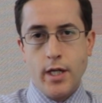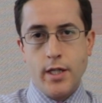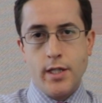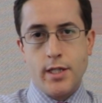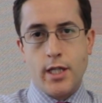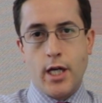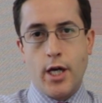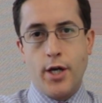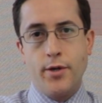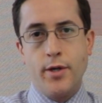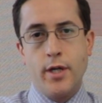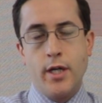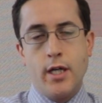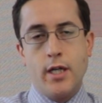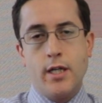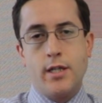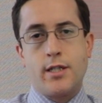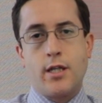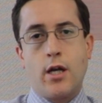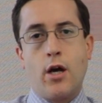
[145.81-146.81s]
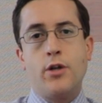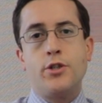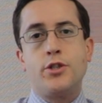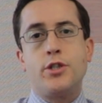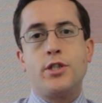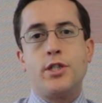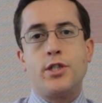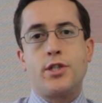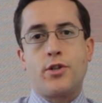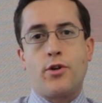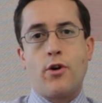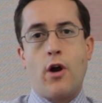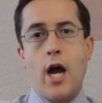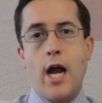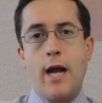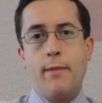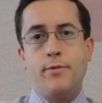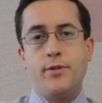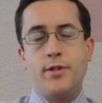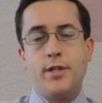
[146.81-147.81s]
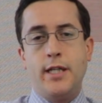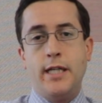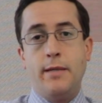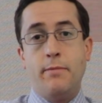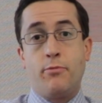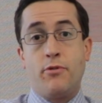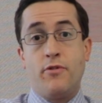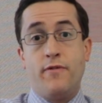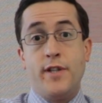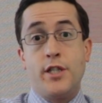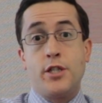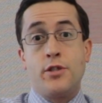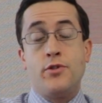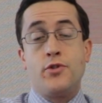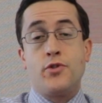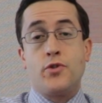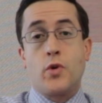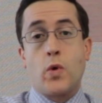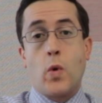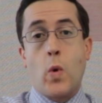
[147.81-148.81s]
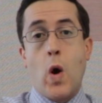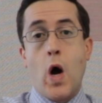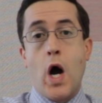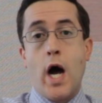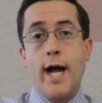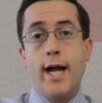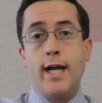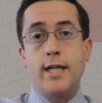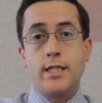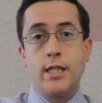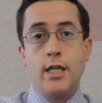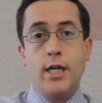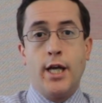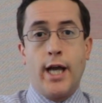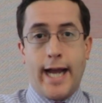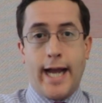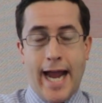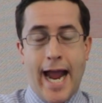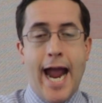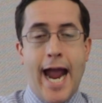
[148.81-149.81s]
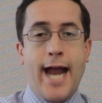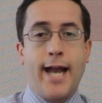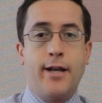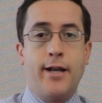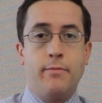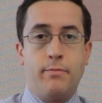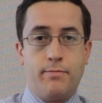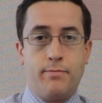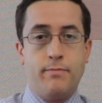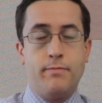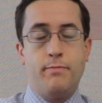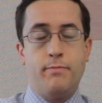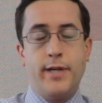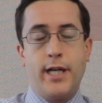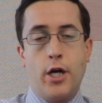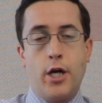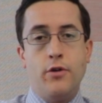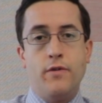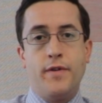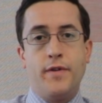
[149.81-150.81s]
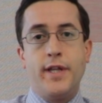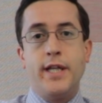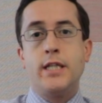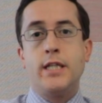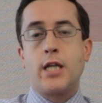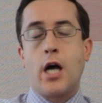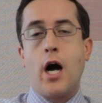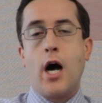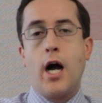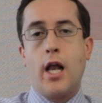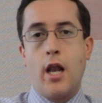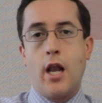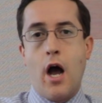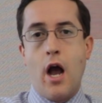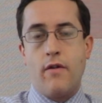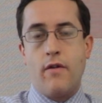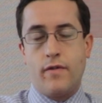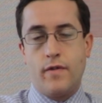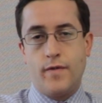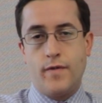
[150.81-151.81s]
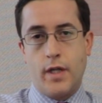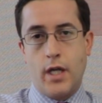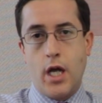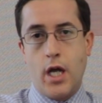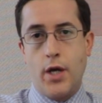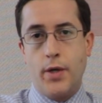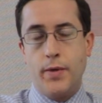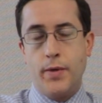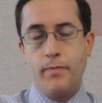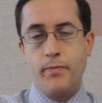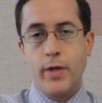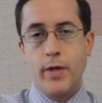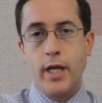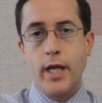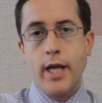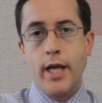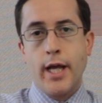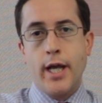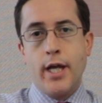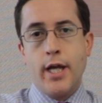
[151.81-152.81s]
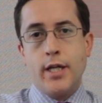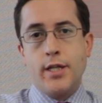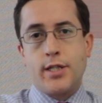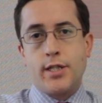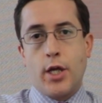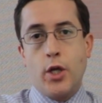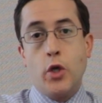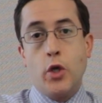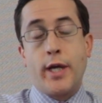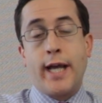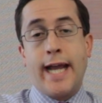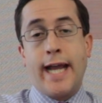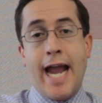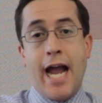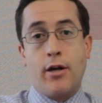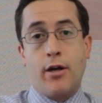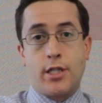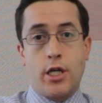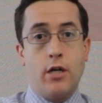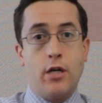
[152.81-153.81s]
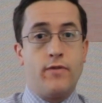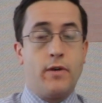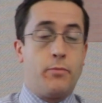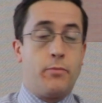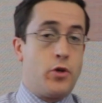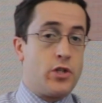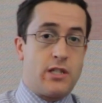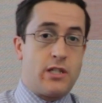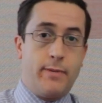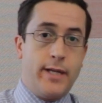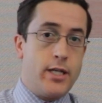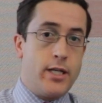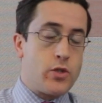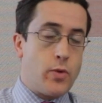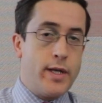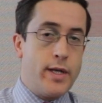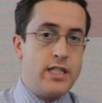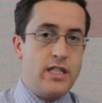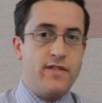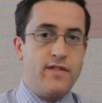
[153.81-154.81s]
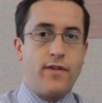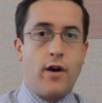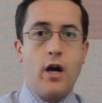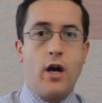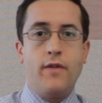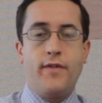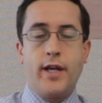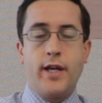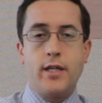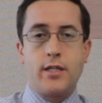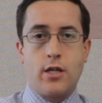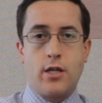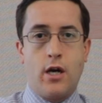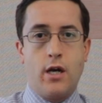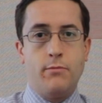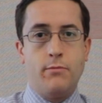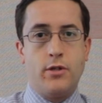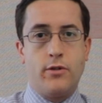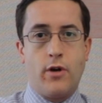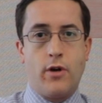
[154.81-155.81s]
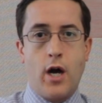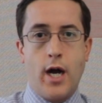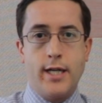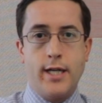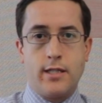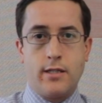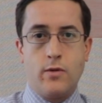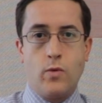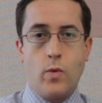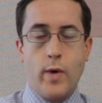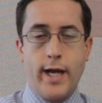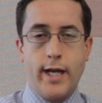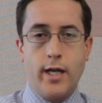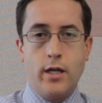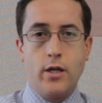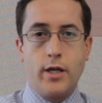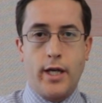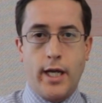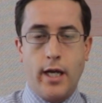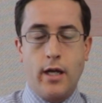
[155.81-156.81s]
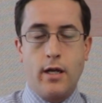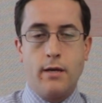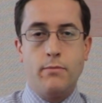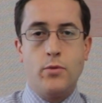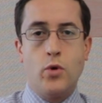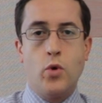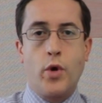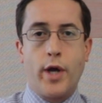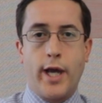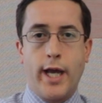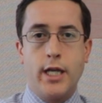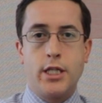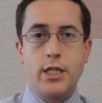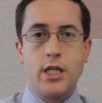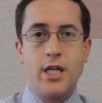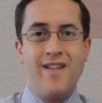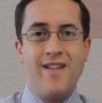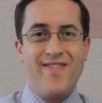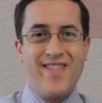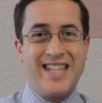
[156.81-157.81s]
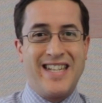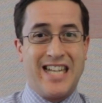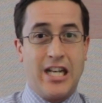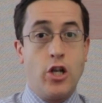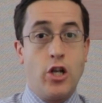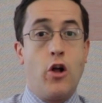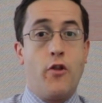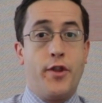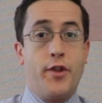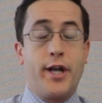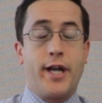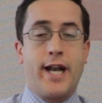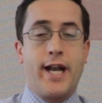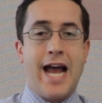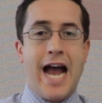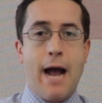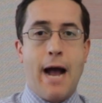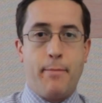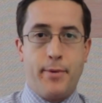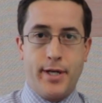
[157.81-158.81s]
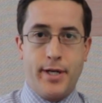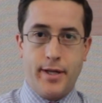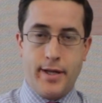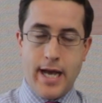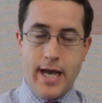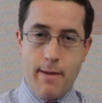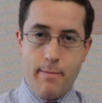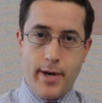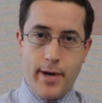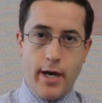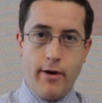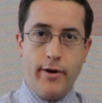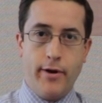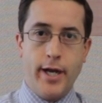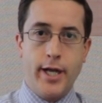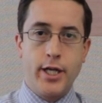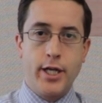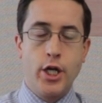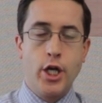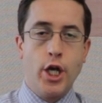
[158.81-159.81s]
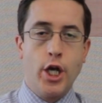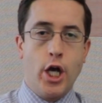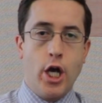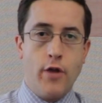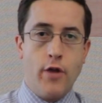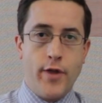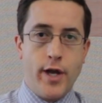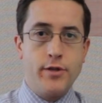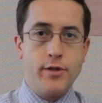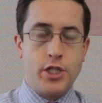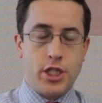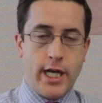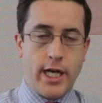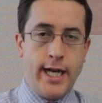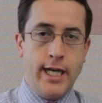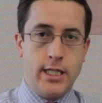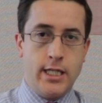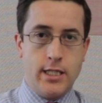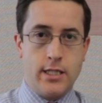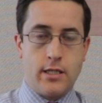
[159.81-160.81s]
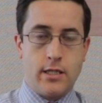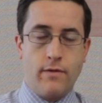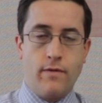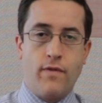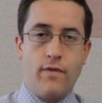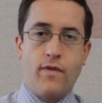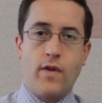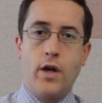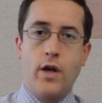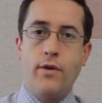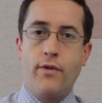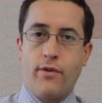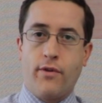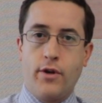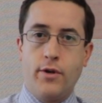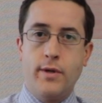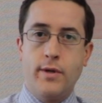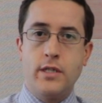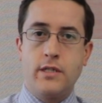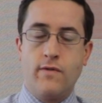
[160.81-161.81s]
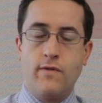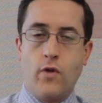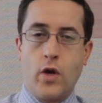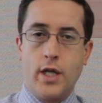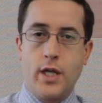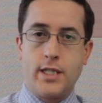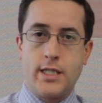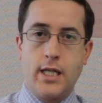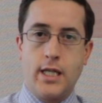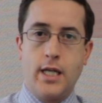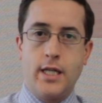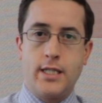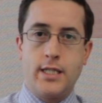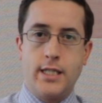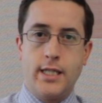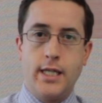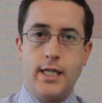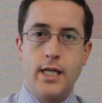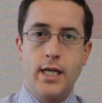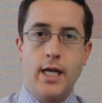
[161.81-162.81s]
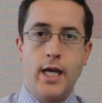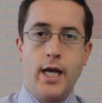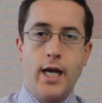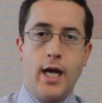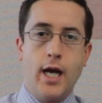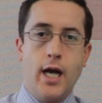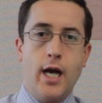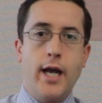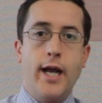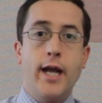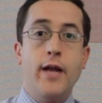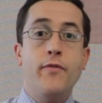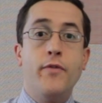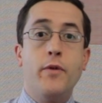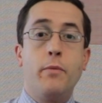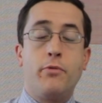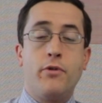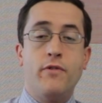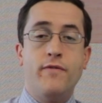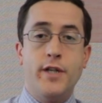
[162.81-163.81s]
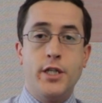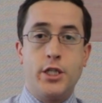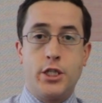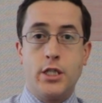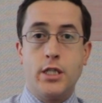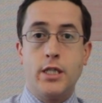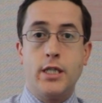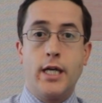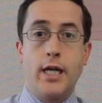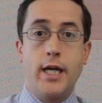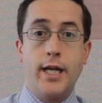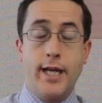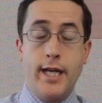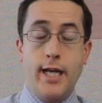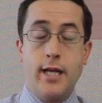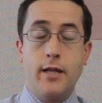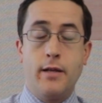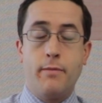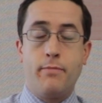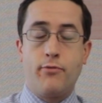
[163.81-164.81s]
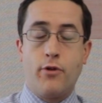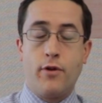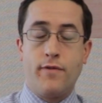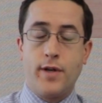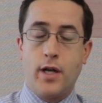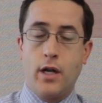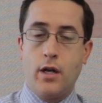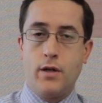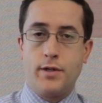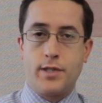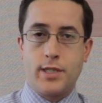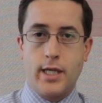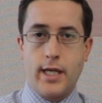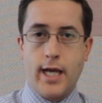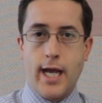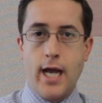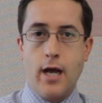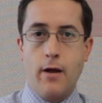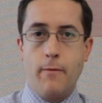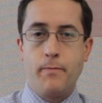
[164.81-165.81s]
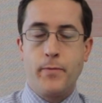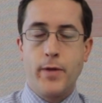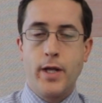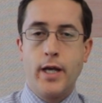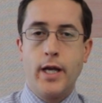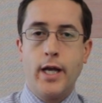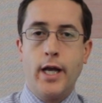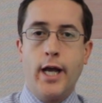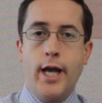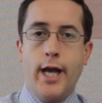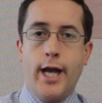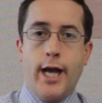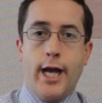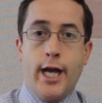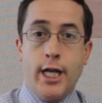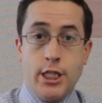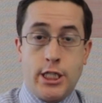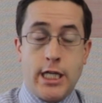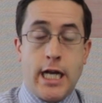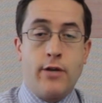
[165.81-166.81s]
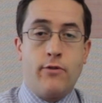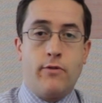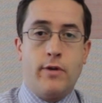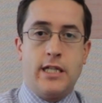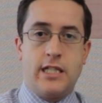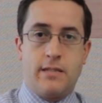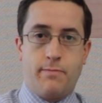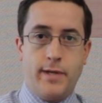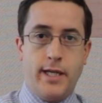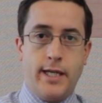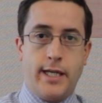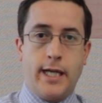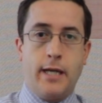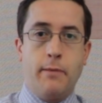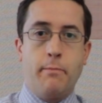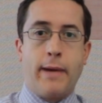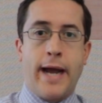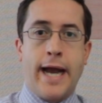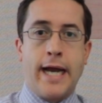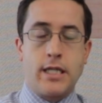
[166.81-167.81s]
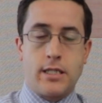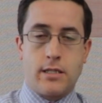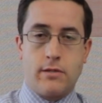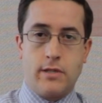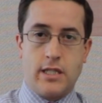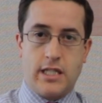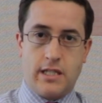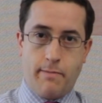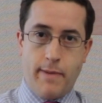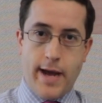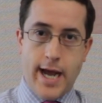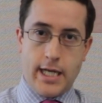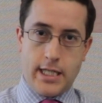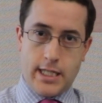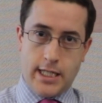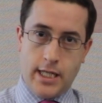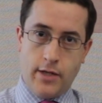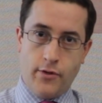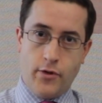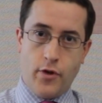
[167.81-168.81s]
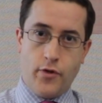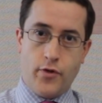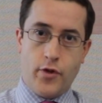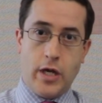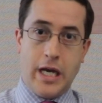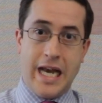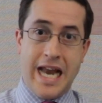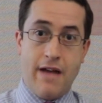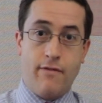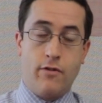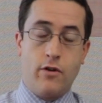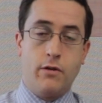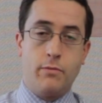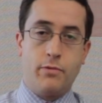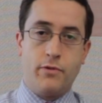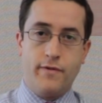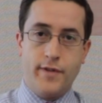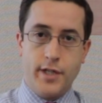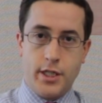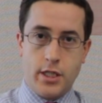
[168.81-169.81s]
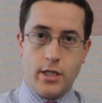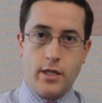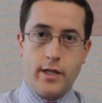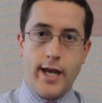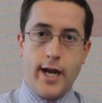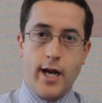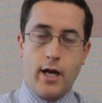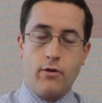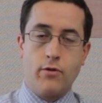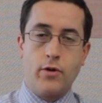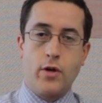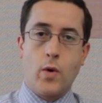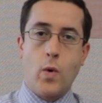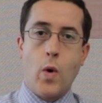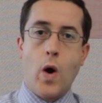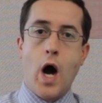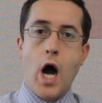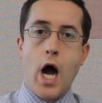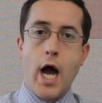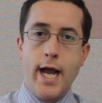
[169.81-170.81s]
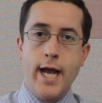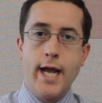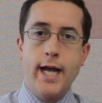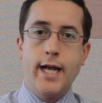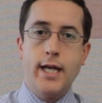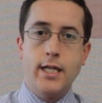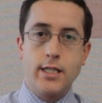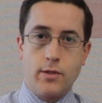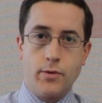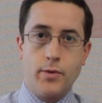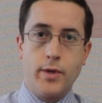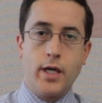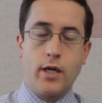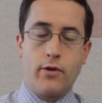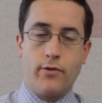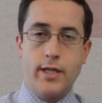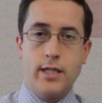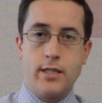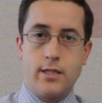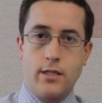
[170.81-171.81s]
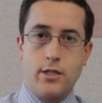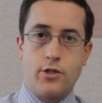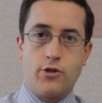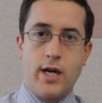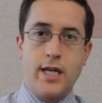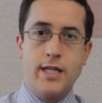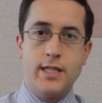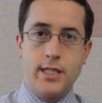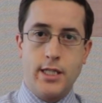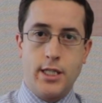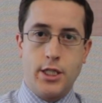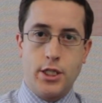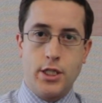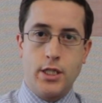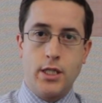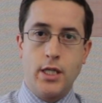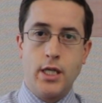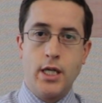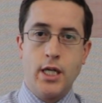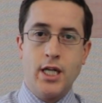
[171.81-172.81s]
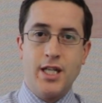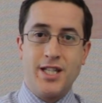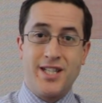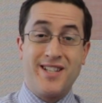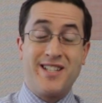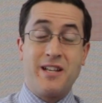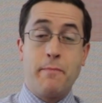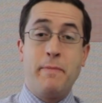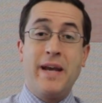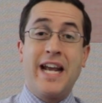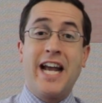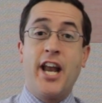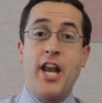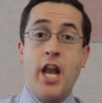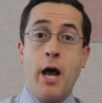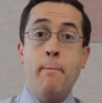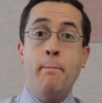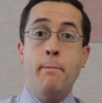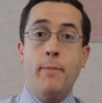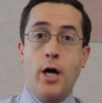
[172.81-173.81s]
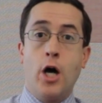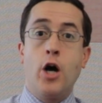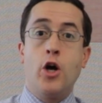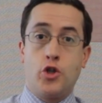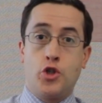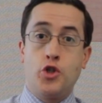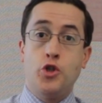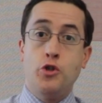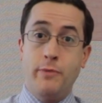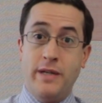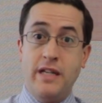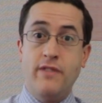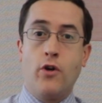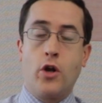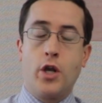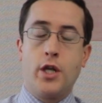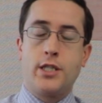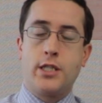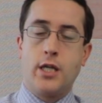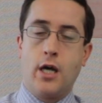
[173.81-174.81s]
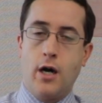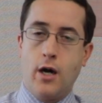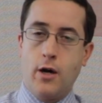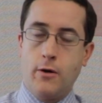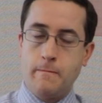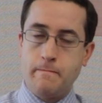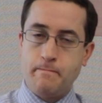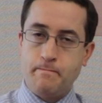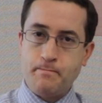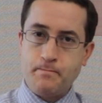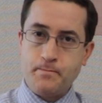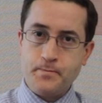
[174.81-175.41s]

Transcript: So, as Sandra described, the provisions required can be over the entire life of a loan. So looking out over possibly a 25-year time horizon when looking at a mortgage, there's a lot that can happen in that period, and those changes can flow through into volatility in the provision and hit the profit and loss account. And generally speaking, banks are expecting that the level of provision they're going to require is going to increase at transition. So there's a bigger number to be volatile.